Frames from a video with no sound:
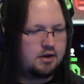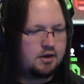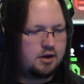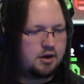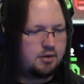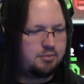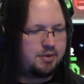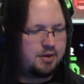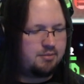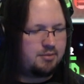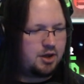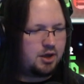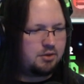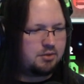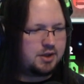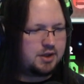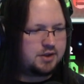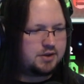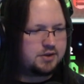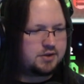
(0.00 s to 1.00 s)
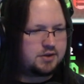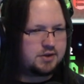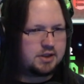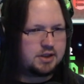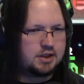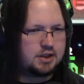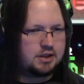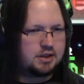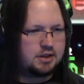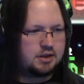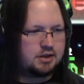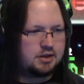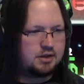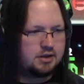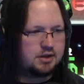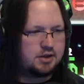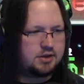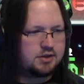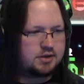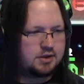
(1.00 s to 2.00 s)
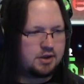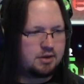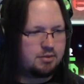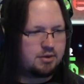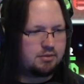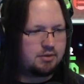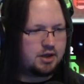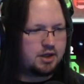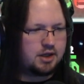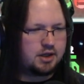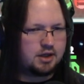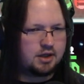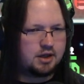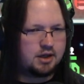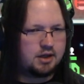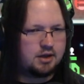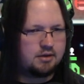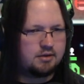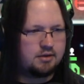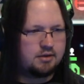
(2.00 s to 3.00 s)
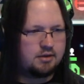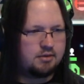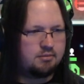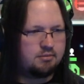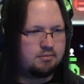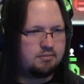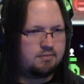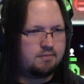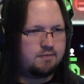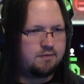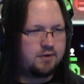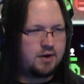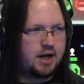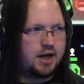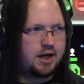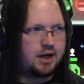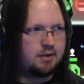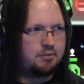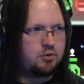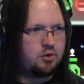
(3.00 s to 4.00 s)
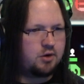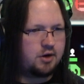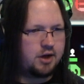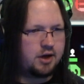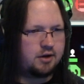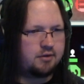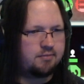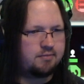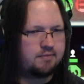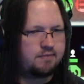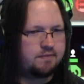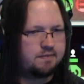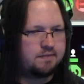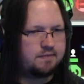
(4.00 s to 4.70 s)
You know, Pinball Wiz is going to be running on Friday morning.